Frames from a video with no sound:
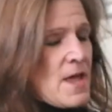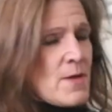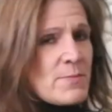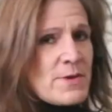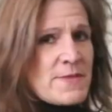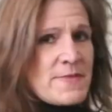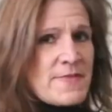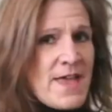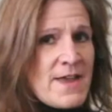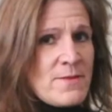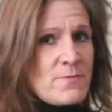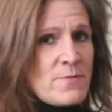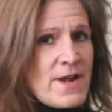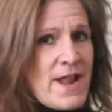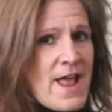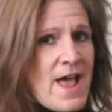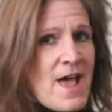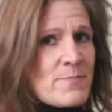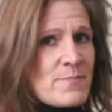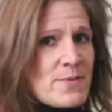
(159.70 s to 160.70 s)
But then what
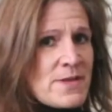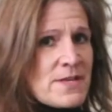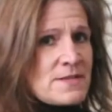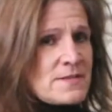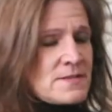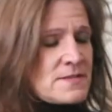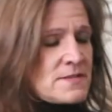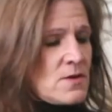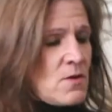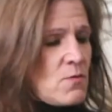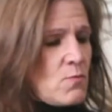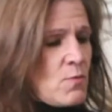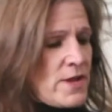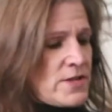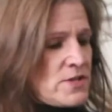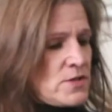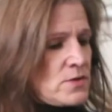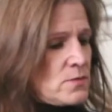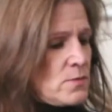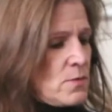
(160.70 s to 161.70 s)
happens
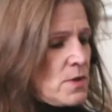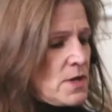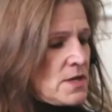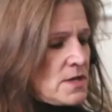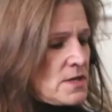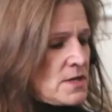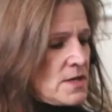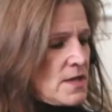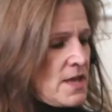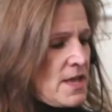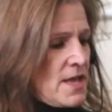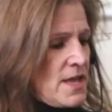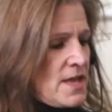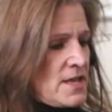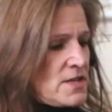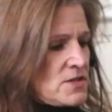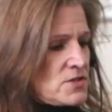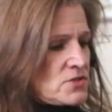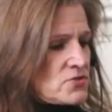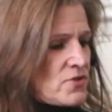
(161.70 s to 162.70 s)
when you
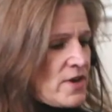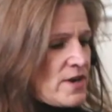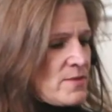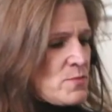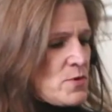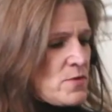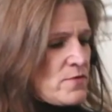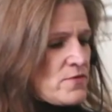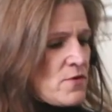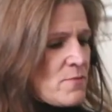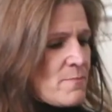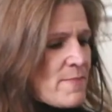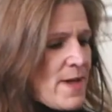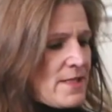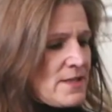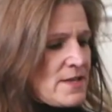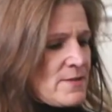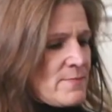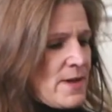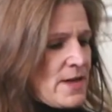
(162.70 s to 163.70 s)
try to move your
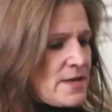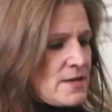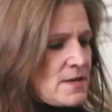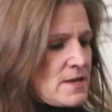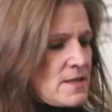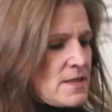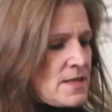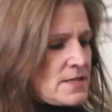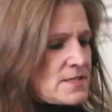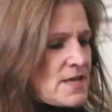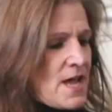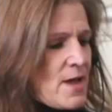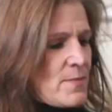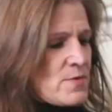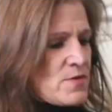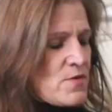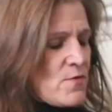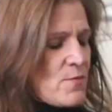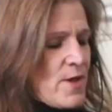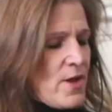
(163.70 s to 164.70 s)
belly button, the top
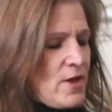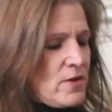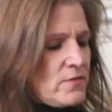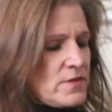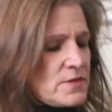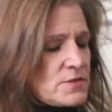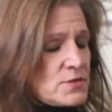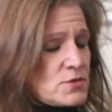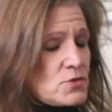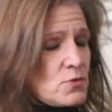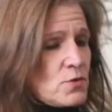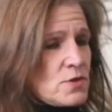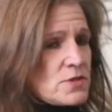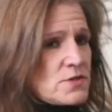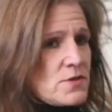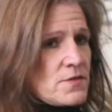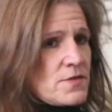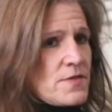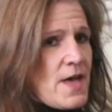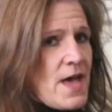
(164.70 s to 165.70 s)
of your pelvis towards
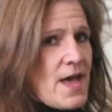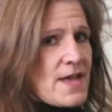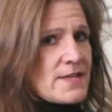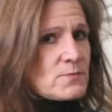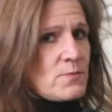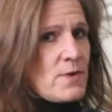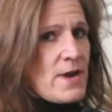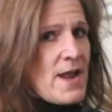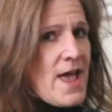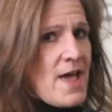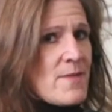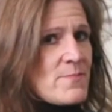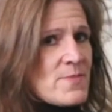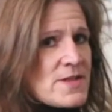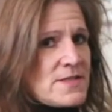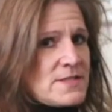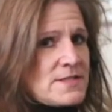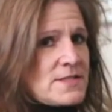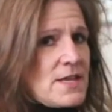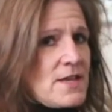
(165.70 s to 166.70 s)
your thighs? What
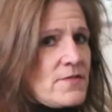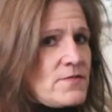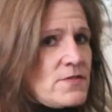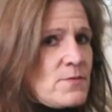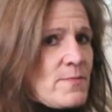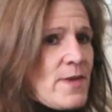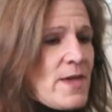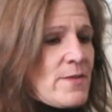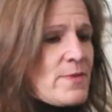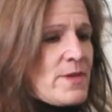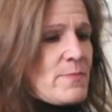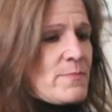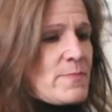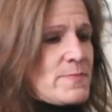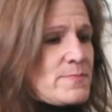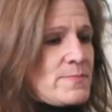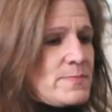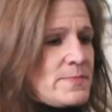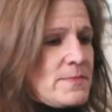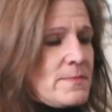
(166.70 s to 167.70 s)
happens if you maybe
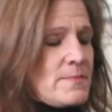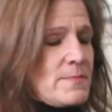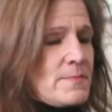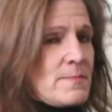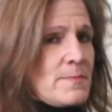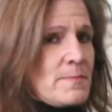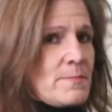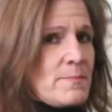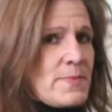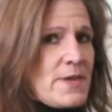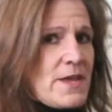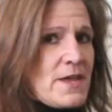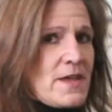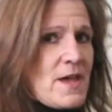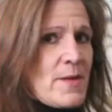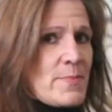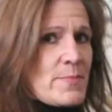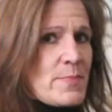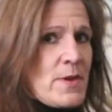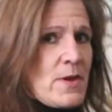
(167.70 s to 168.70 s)
pick
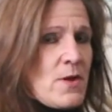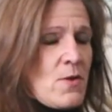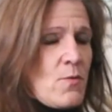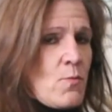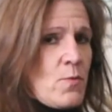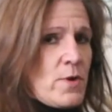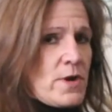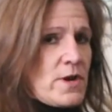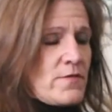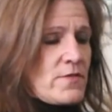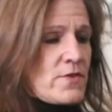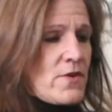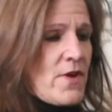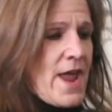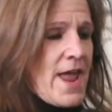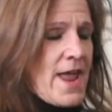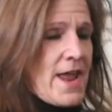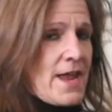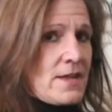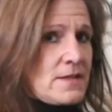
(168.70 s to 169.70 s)
up one of your
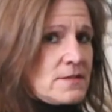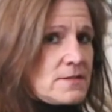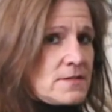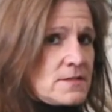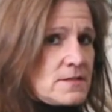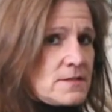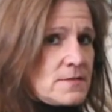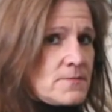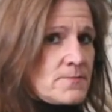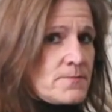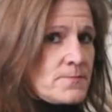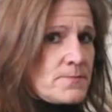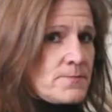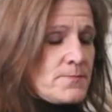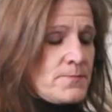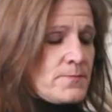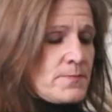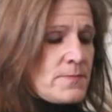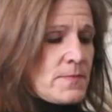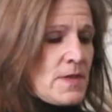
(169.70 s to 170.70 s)
hands?
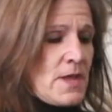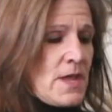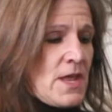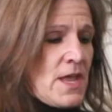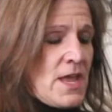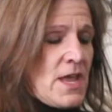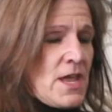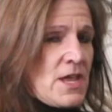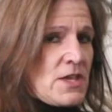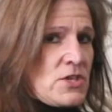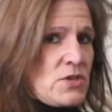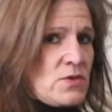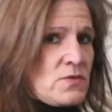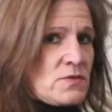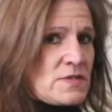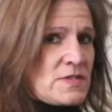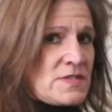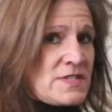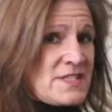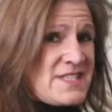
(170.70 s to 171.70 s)
You
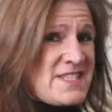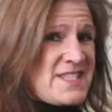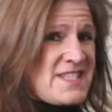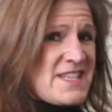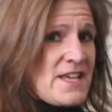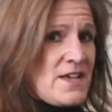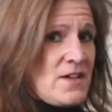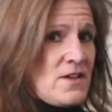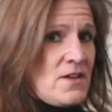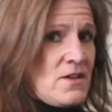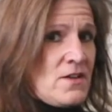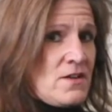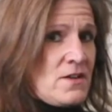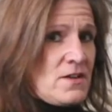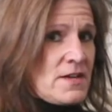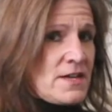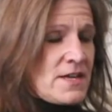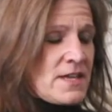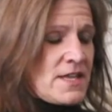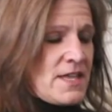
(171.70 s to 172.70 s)
still
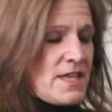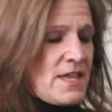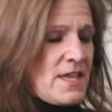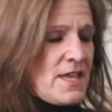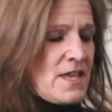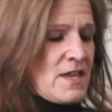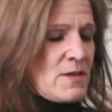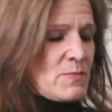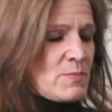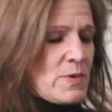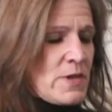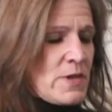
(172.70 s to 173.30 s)
keep